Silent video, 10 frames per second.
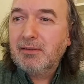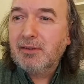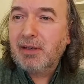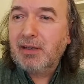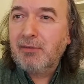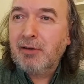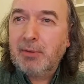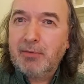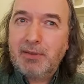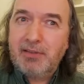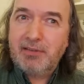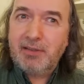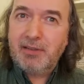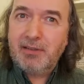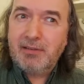So thank you very much for
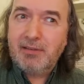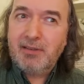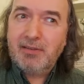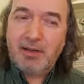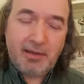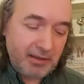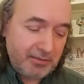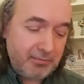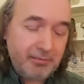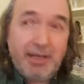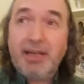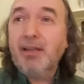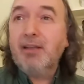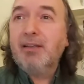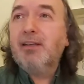listening. These are the last three,
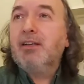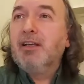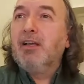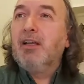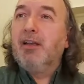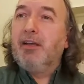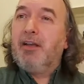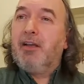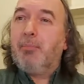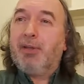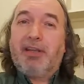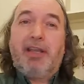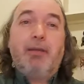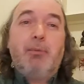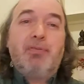
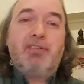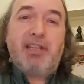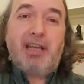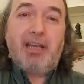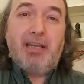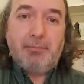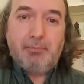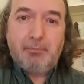beginning with C.